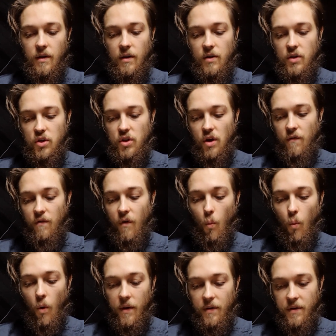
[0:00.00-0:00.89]
solve
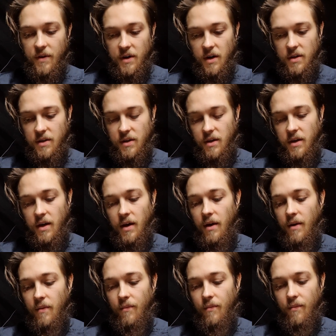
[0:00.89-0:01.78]
one task a
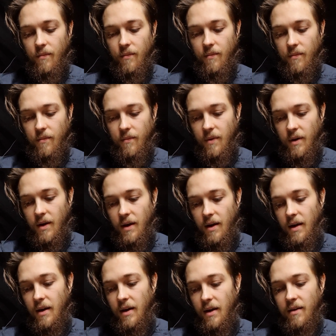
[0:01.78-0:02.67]
day,
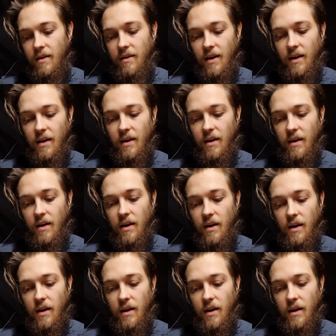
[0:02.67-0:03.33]
then